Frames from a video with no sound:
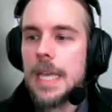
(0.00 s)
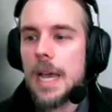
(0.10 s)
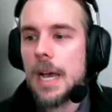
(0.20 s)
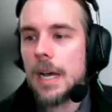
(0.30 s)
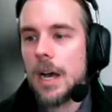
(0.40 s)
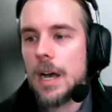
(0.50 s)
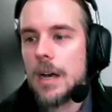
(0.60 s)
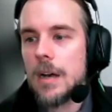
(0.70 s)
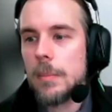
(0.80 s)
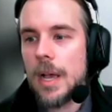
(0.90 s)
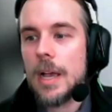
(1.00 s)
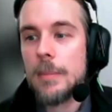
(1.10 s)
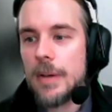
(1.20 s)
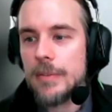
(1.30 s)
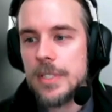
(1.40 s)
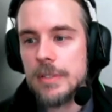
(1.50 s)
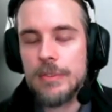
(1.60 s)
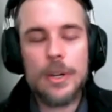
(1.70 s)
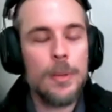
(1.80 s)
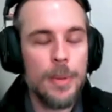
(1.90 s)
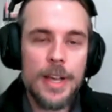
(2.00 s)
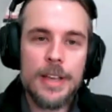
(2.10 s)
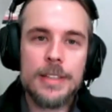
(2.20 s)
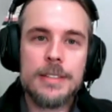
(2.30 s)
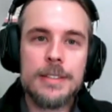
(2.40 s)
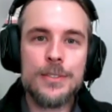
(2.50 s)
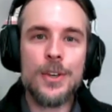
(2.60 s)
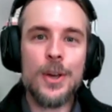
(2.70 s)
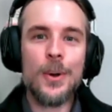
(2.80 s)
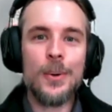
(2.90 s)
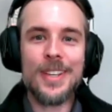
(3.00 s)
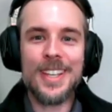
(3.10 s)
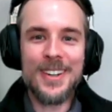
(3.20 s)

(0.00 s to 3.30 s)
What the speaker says: Yeah, I'm obviously very biased, so